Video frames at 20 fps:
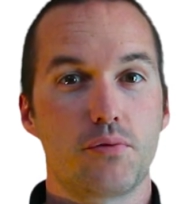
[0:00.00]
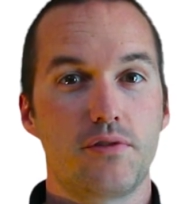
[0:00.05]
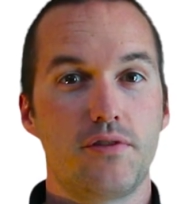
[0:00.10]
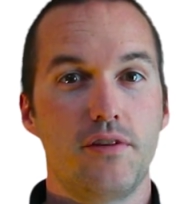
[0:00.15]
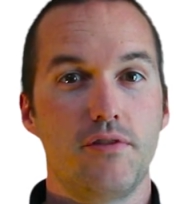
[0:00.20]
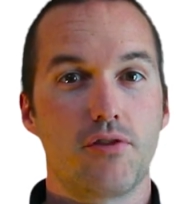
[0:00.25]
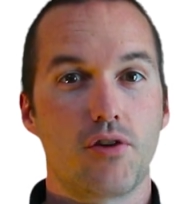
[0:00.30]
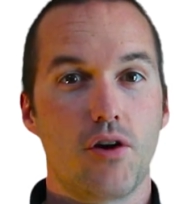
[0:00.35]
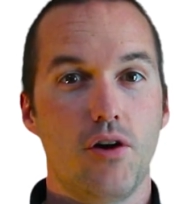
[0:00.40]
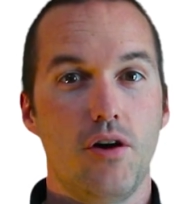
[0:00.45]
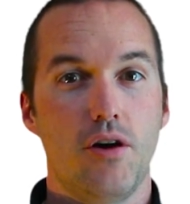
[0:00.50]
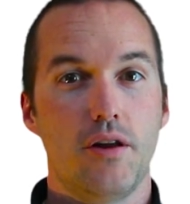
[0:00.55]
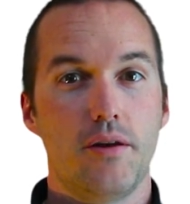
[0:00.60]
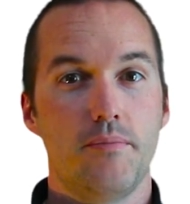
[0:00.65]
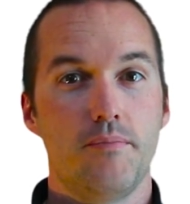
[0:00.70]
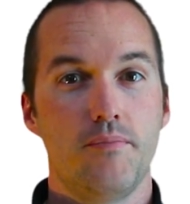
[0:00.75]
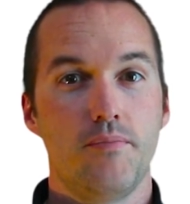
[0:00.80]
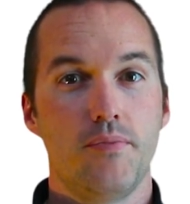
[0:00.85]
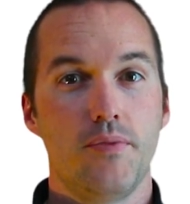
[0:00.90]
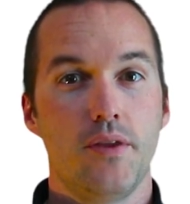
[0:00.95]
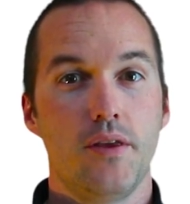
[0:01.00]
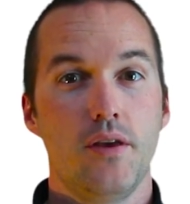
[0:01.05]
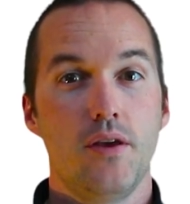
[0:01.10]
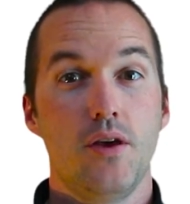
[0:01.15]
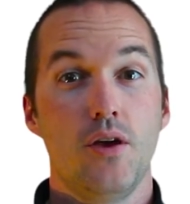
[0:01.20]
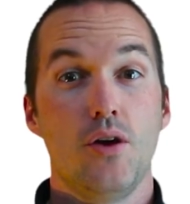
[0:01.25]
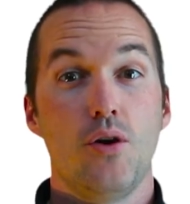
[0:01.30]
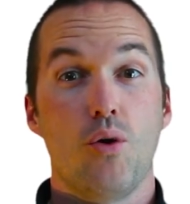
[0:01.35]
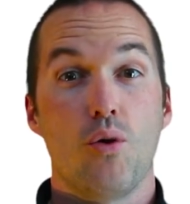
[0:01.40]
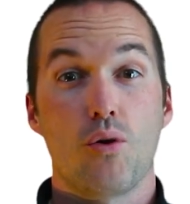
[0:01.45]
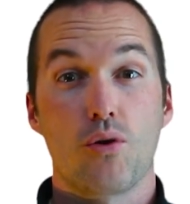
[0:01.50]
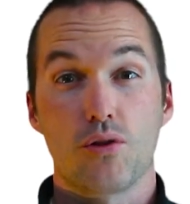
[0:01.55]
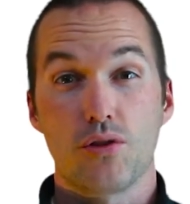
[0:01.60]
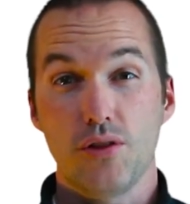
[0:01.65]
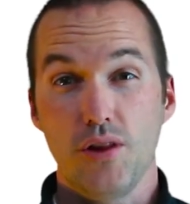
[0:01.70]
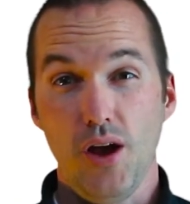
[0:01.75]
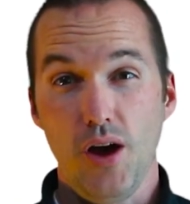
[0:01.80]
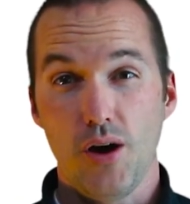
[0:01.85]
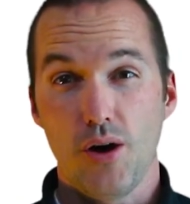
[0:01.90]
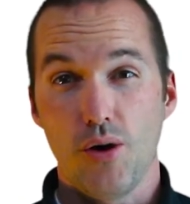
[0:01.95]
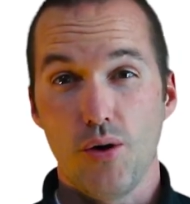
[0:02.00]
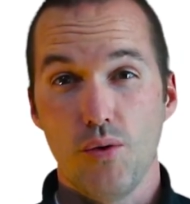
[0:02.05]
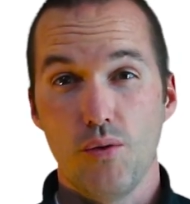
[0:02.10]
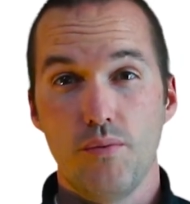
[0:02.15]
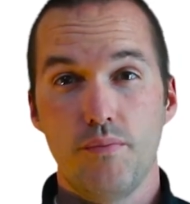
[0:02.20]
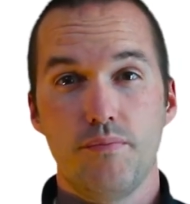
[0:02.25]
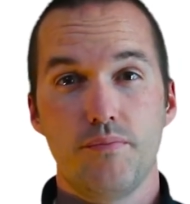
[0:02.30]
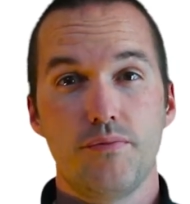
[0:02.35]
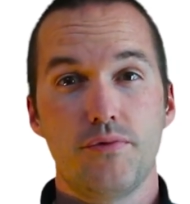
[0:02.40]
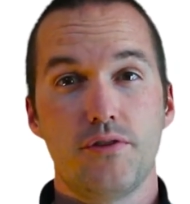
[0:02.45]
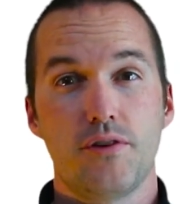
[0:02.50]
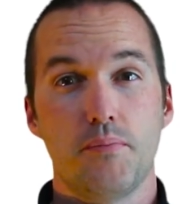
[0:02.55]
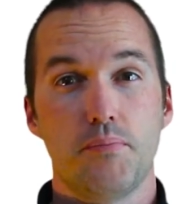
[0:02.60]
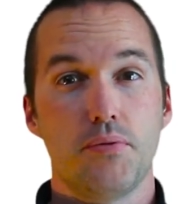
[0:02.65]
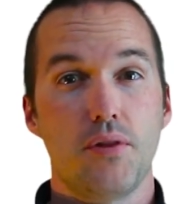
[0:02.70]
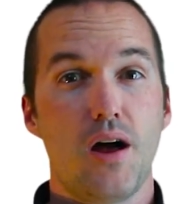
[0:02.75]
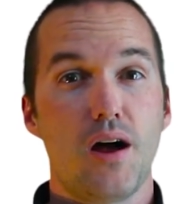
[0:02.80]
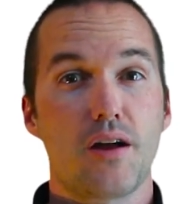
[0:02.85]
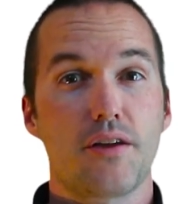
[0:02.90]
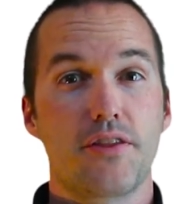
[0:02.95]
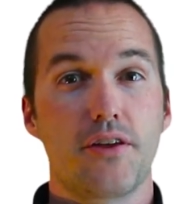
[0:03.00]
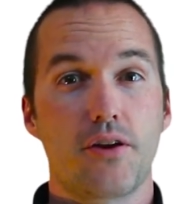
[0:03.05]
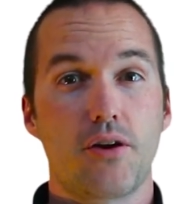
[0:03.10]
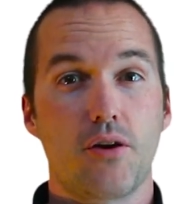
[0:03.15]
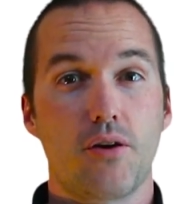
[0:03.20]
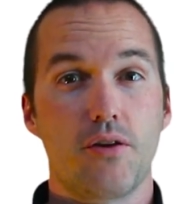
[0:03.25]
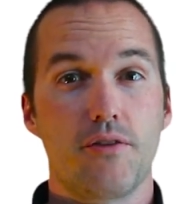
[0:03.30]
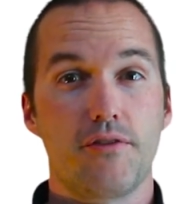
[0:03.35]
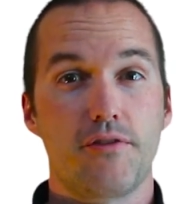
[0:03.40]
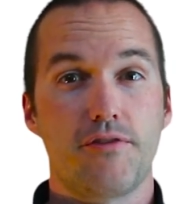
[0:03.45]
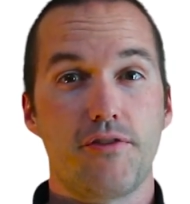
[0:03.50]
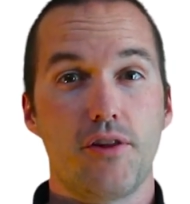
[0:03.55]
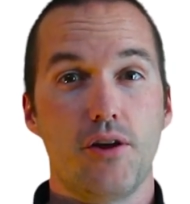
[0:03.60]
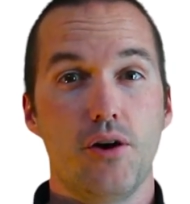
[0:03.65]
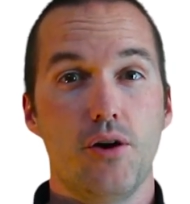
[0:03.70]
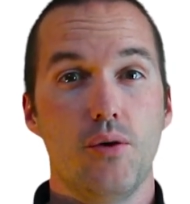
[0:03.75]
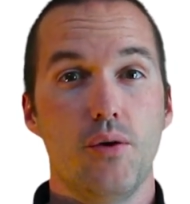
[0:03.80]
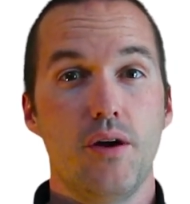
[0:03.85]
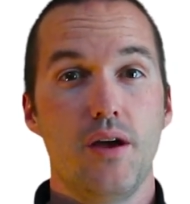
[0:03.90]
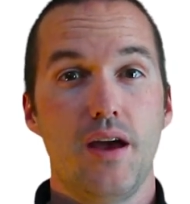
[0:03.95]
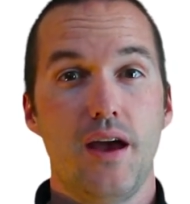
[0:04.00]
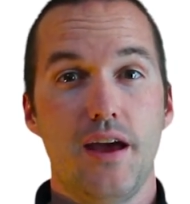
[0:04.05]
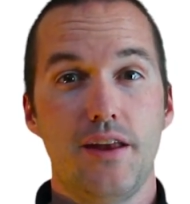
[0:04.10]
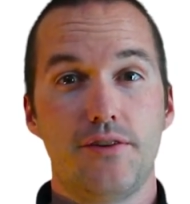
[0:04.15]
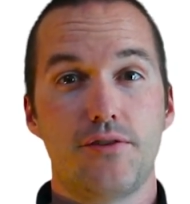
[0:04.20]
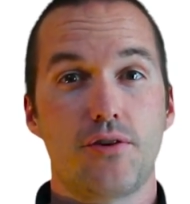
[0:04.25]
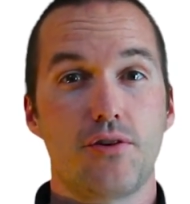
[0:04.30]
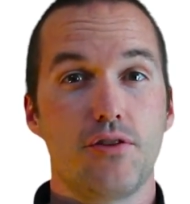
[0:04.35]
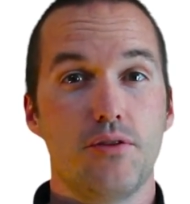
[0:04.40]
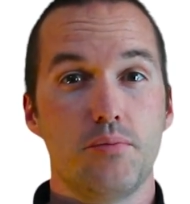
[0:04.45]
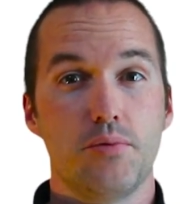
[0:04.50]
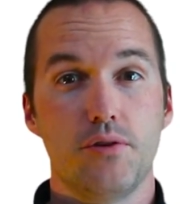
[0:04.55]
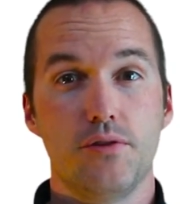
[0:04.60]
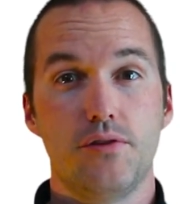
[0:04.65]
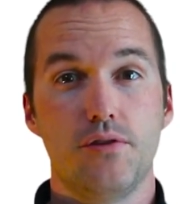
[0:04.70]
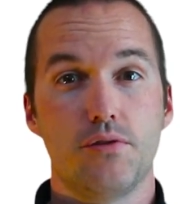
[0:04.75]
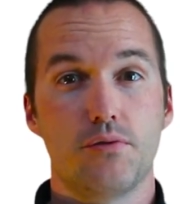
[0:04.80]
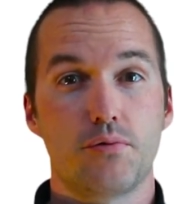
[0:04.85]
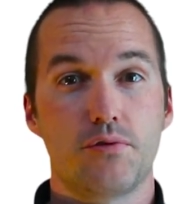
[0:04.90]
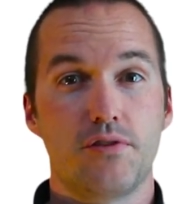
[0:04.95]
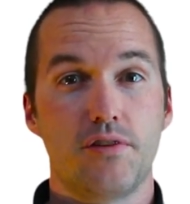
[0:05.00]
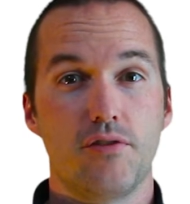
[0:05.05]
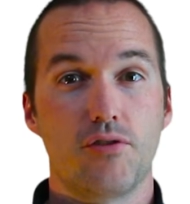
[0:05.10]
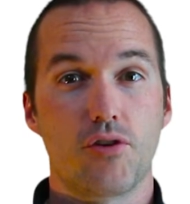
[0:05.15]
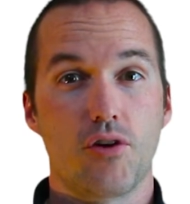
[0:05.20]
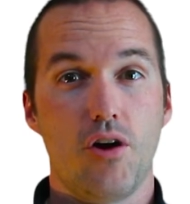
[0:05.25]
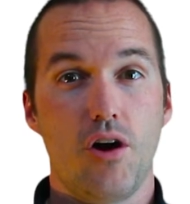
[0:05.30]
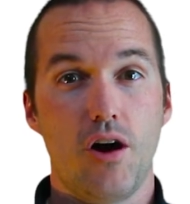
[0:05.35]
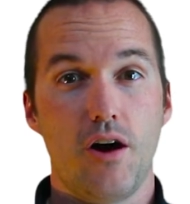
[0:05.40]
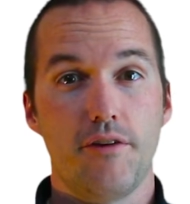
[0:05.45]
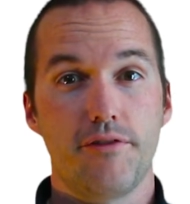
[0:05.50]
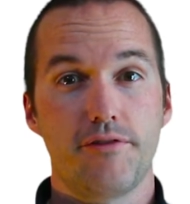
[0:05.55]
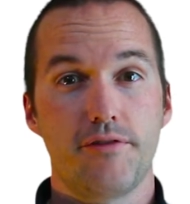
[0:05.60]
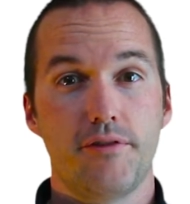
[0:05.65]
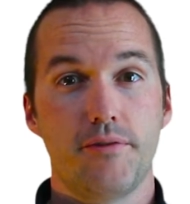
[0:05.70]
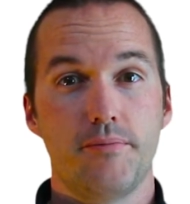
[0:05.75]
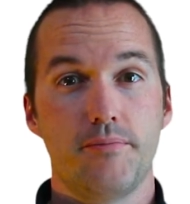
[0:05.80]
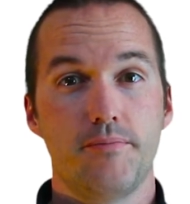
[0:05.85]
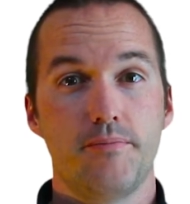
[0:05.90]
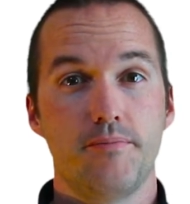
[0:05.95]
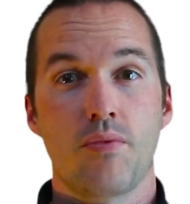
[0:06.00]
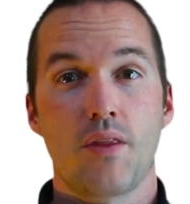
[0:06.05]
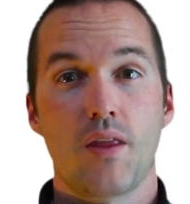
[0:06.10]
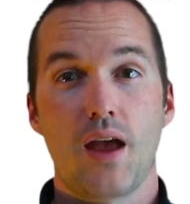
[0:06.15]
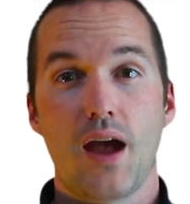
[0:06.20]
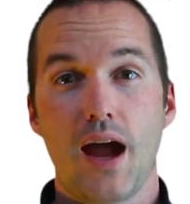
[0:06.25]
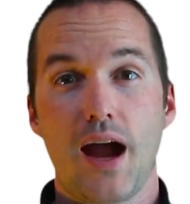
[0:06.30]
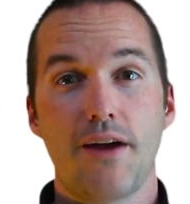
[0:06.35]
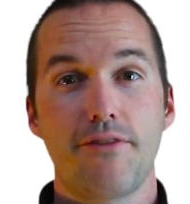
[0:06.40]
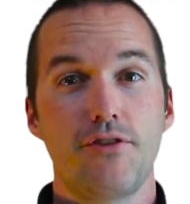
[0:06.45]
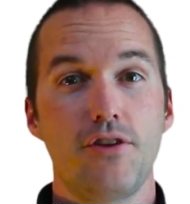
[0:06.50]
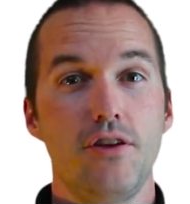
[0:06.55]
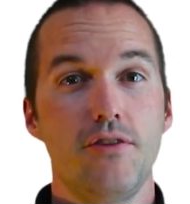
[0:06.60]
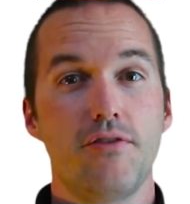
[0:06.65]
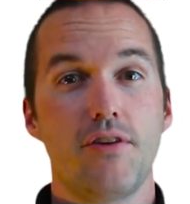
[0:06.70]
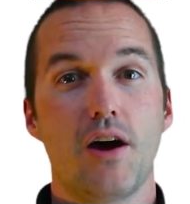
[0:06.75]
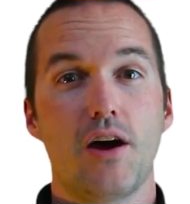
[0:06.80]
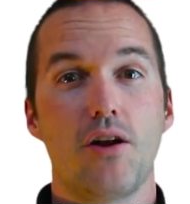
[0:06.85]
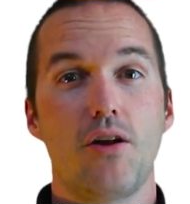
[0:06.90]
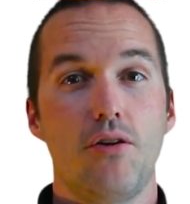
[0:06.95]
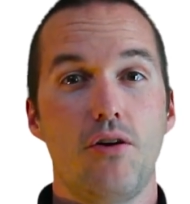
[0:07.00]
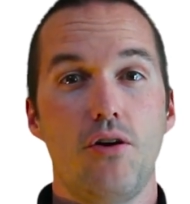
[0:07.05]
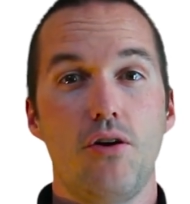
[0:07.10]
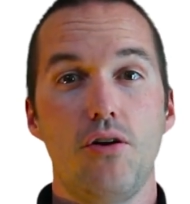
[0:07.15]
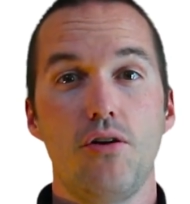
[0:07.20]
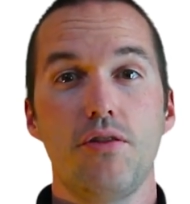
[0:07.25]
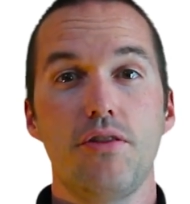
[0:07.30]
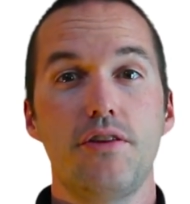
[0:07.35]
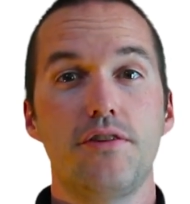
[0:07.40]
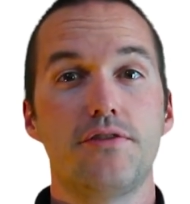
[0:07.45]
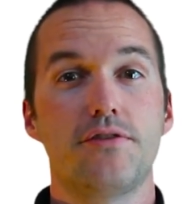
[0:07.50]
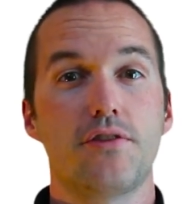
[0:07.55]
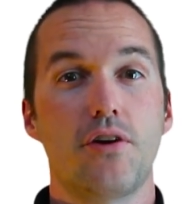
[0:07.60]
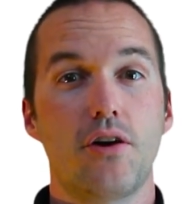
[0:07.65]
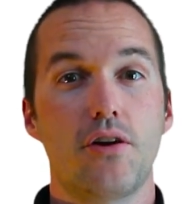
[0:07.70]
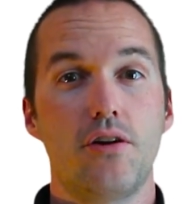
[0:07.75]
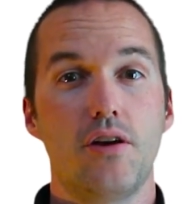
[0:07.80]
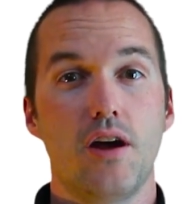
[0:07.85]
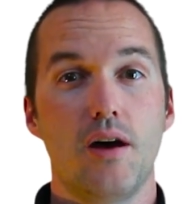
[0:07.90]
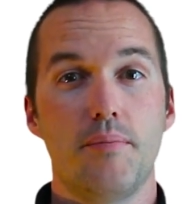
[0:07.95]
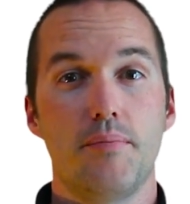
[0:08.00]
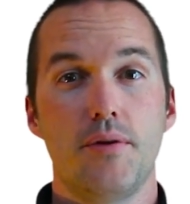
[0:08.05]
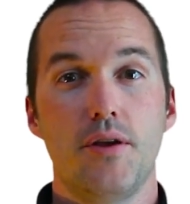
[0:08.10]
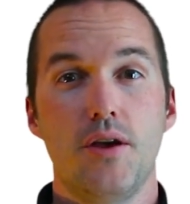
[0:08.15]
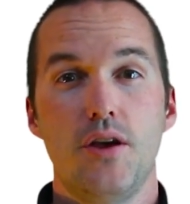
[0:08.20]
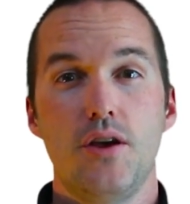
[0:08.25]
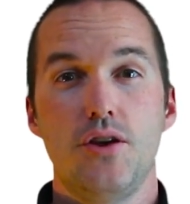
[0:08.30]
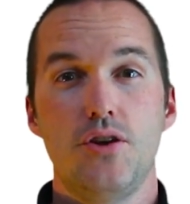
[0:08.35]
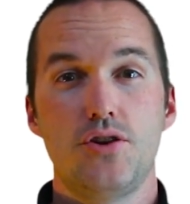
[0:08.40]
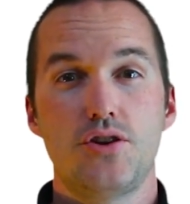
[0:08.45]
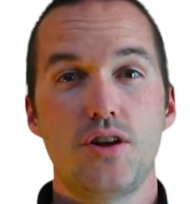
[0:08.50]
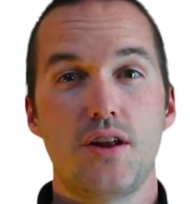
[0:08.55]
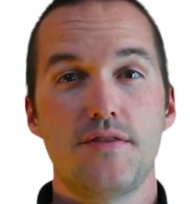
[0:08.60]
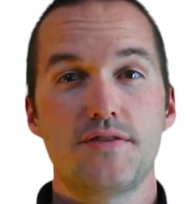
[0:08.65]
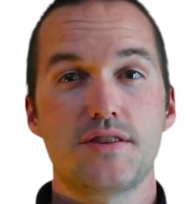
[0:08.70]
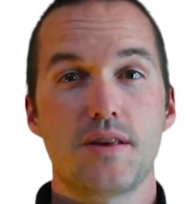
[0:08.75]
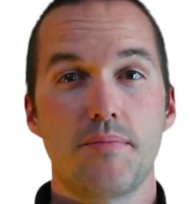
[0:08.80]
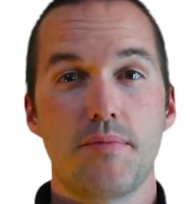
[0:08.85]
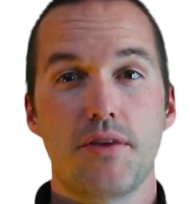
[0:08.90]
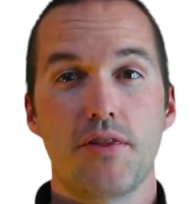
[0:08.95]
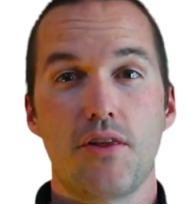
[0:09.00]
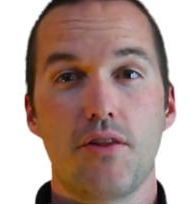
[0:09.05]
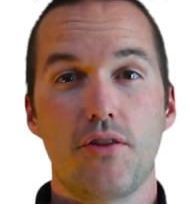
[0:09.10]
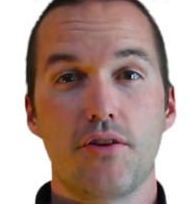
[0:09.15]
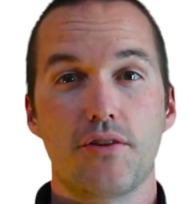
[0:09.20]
receiver on, or low to block the current flow and turn the Bluetooth receiver off. After you've got all this soldered up, you should have something that